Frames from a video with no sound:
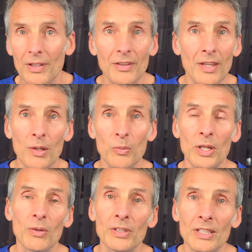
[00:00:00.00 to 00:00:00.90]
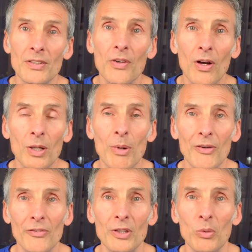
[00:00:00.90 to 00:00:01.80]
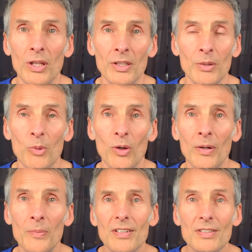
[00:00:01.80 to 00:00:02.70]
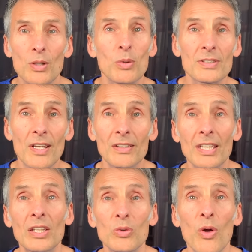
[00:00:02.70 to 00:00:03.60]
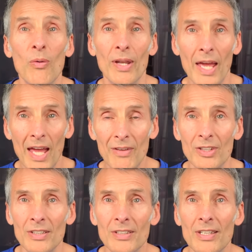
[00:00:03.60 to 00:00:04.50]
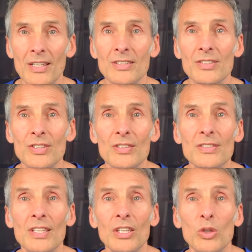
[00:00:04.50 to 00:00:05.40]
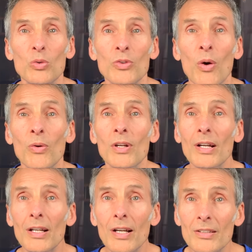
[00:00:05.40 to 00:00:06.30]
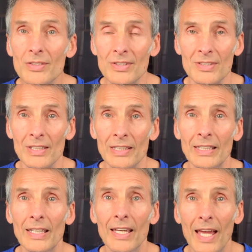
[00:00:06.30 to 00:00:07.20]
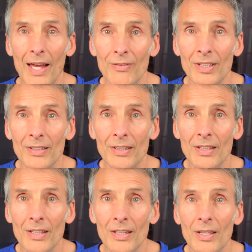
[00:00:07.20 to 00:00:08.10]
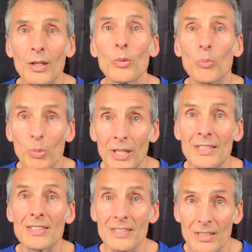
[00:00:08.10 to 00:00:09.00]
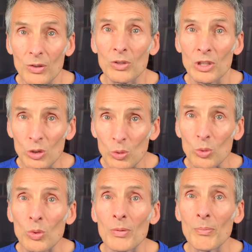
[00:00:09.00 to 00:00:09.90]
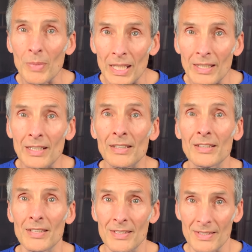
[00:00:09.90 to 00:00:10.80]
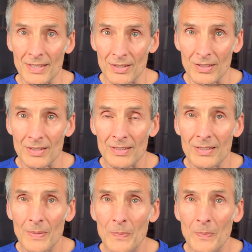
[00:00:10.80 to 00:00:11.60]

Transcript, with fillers: then we don't need to talk about free will anymore. So it's not that you don't have it, it's just that you don't consciously have it. But it's still you making the decisions,